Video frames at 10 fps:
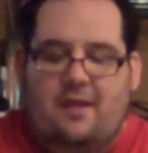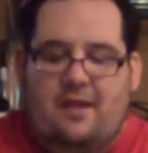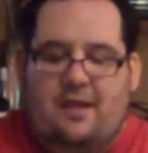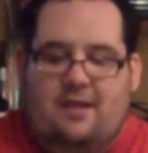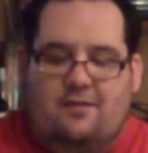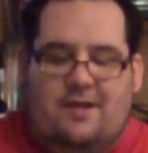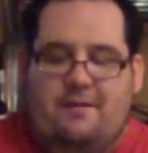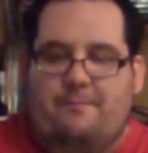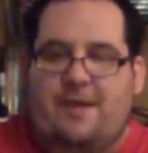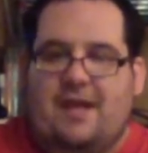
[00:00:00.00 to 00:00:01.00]
And
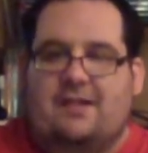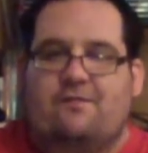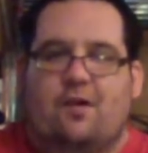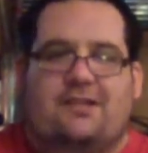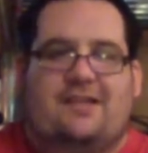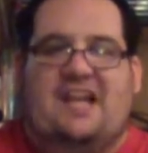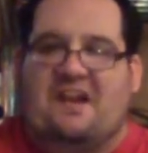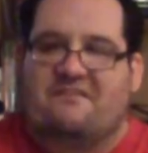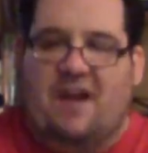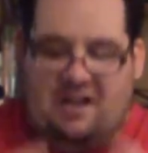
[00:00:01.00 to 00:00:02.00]
great back and forth, and then
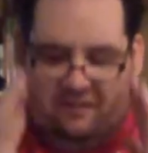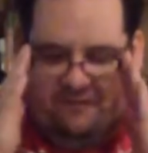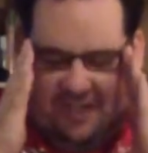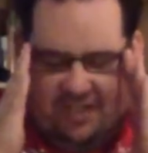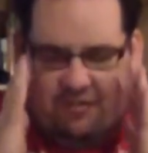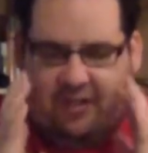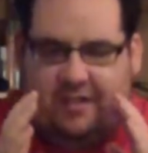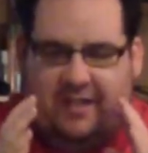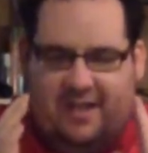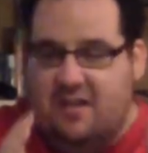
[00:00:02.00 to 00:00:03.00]
a final
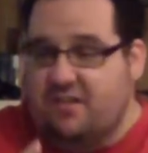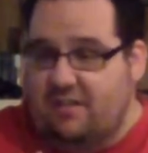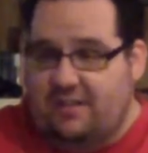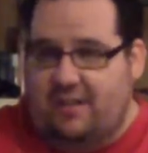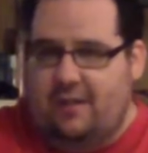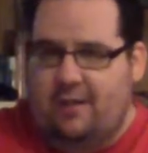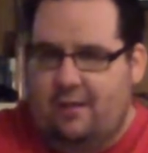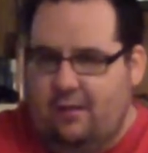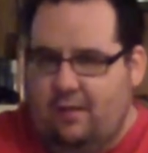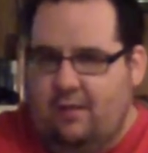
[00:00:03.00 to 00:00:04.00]
V-trigger into the
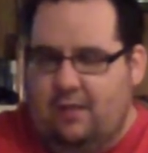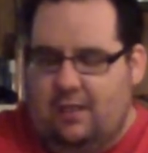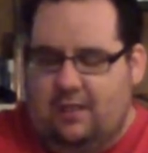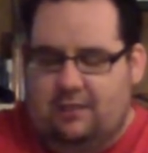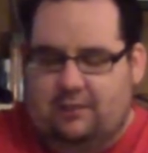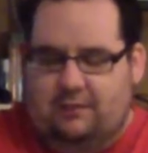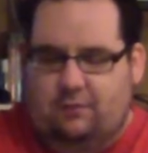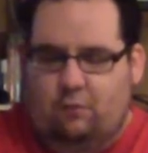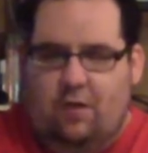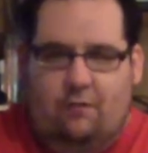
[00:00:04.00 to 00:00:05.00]

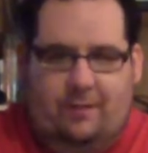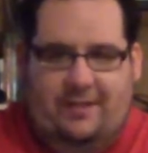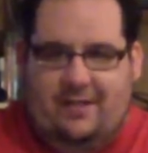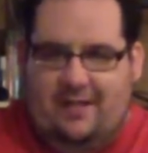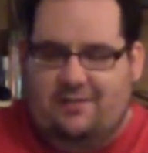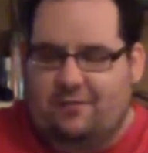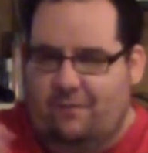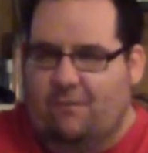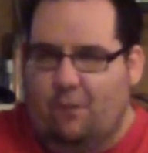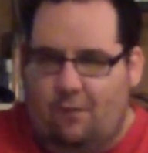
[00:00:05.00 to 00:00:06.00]
One-Winged Angel
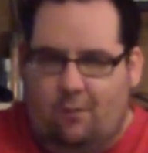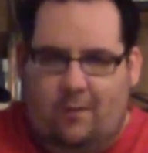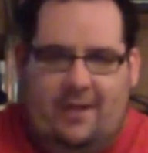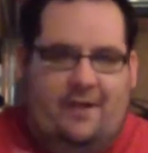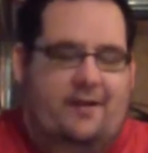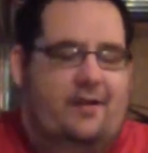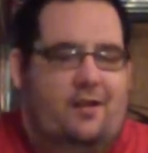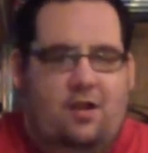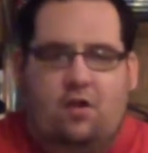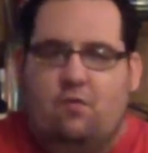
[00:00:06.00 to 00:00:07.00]
for the win.
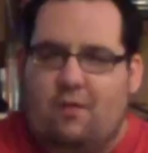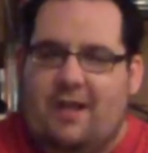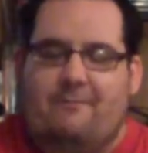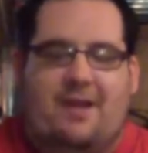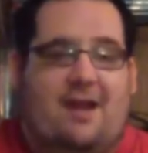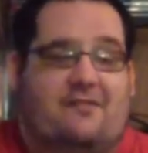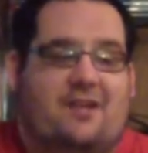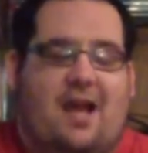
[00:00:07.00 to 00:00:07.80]
Great match.